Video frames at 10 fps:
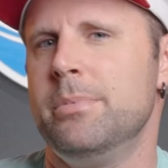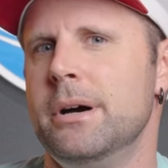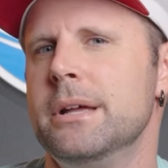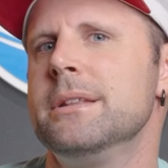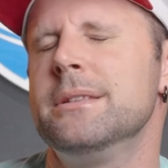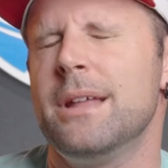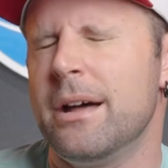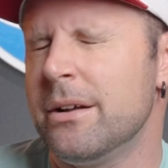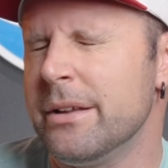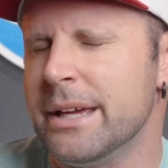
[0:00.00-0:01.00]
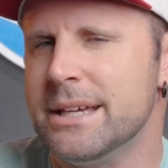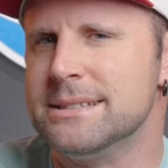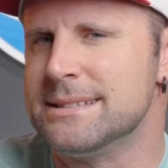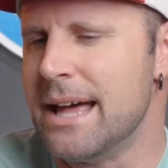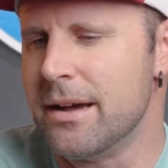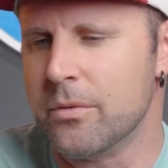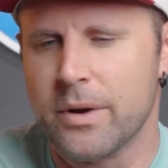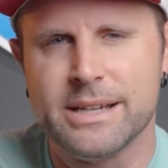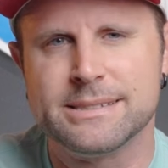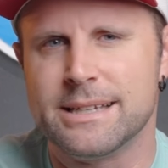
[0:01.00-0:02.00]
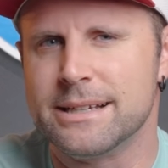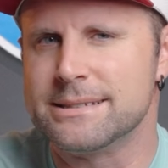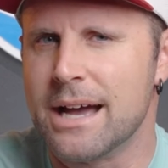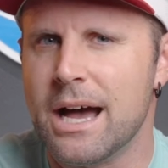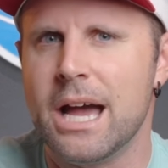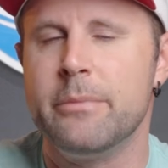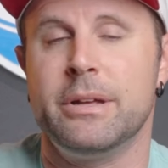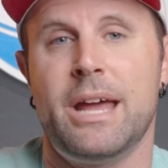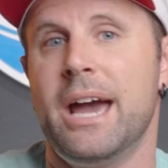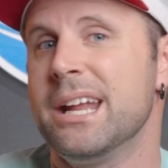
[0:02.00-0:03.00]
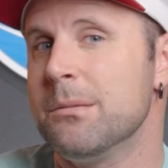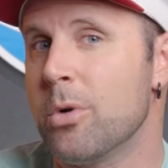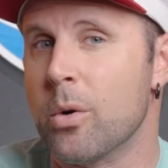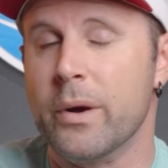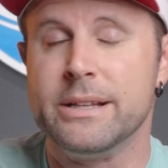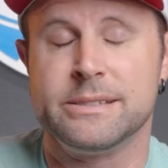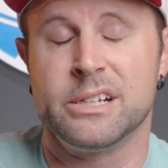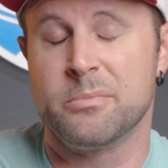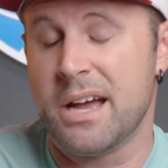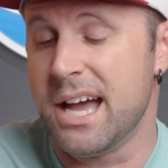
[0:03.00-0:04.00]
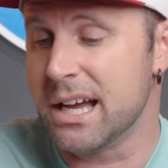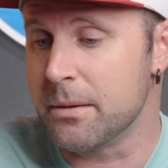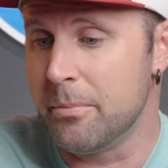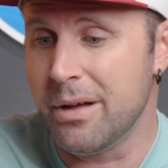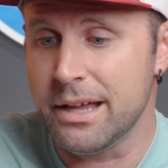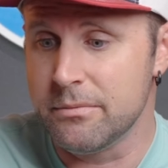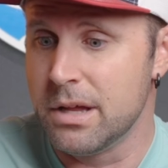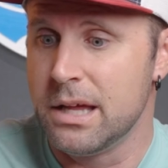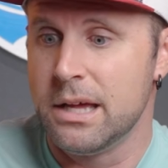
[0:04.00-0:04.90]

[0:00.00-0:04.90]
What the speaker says: but not only is that wasting time and adding more weight to your pack, but